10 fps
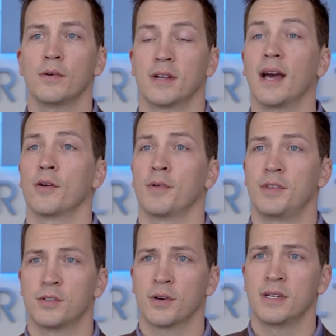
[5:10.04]
together with
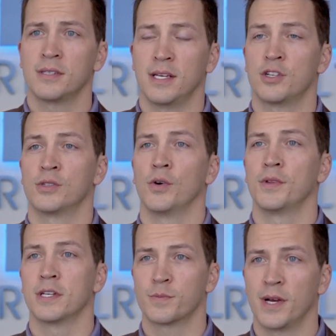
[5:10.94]
these organizations
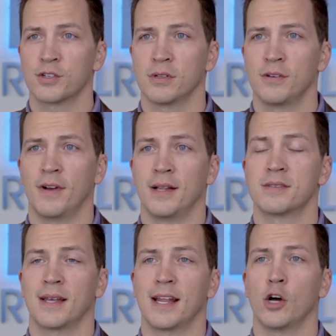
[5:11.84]
holding special events
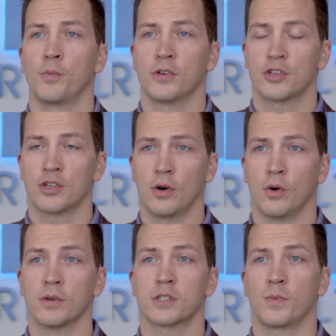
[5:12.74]
that help
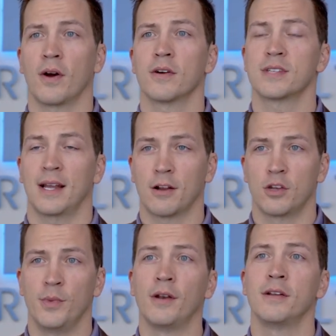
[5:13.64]
show SPAAR's and our
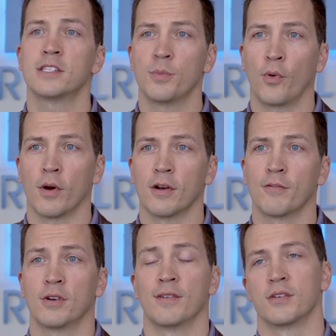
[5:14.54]
community's support
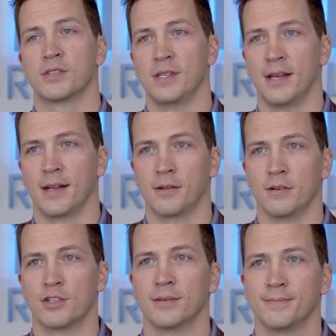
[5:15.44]
for diversity and inclusion.